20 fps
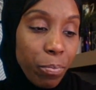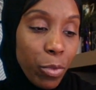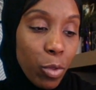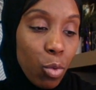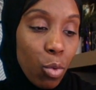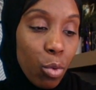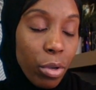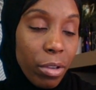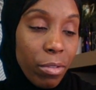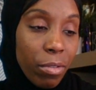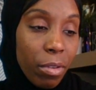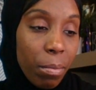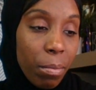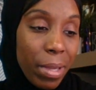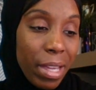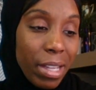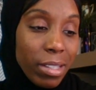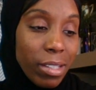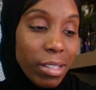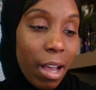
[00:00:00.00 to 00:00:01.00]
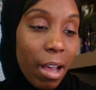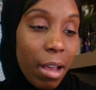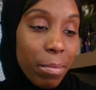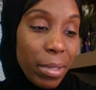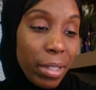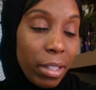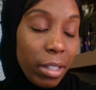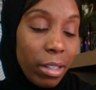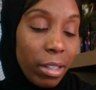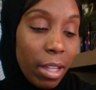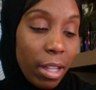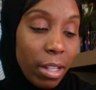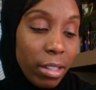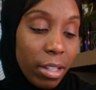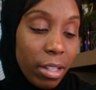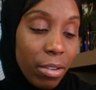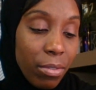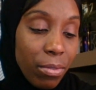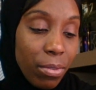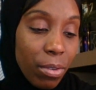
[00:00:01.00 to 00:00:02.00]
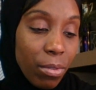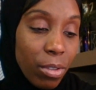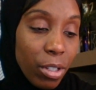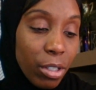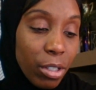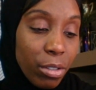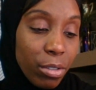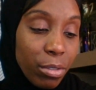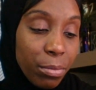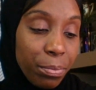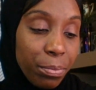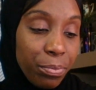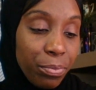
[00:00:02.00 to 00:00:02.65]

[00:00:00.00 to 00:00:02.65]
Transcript: or even make time to get that done for real.